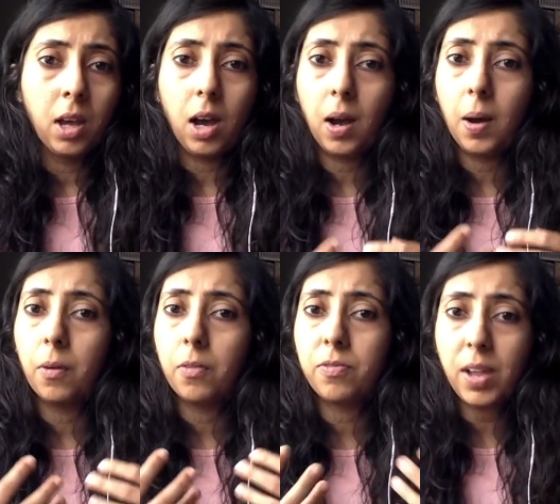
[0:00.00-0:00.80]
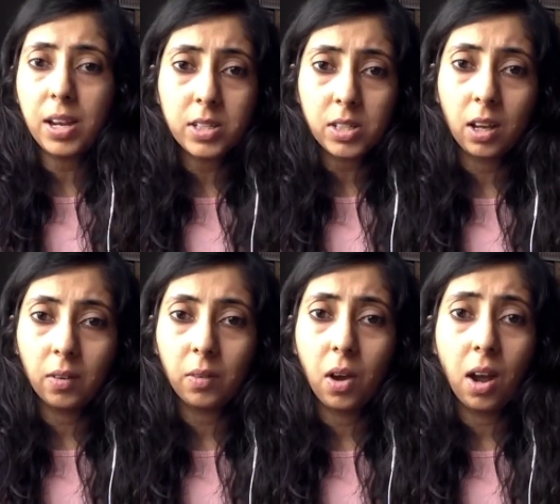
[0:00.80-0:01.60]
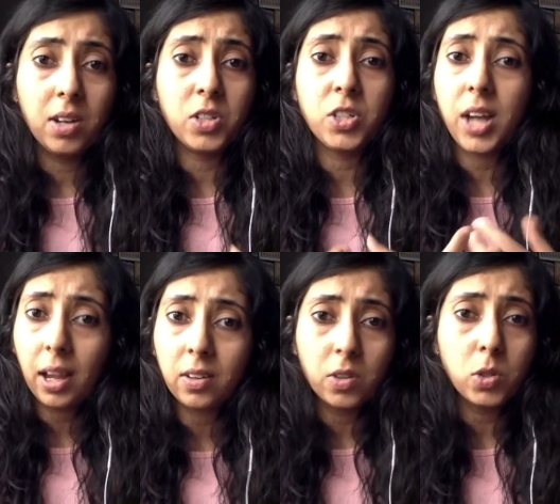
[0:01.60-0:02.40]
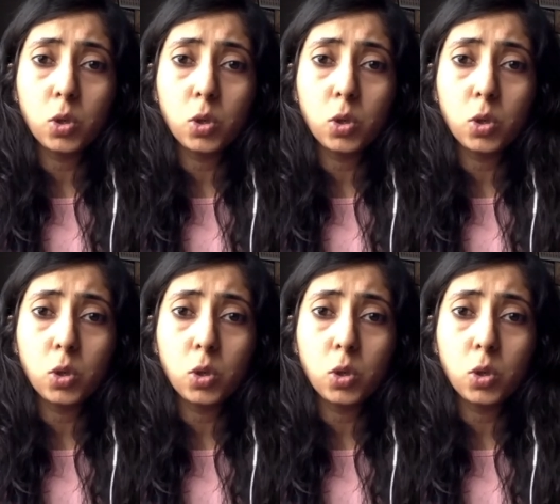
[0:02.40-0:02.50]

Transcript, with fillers: uh, felt attracted,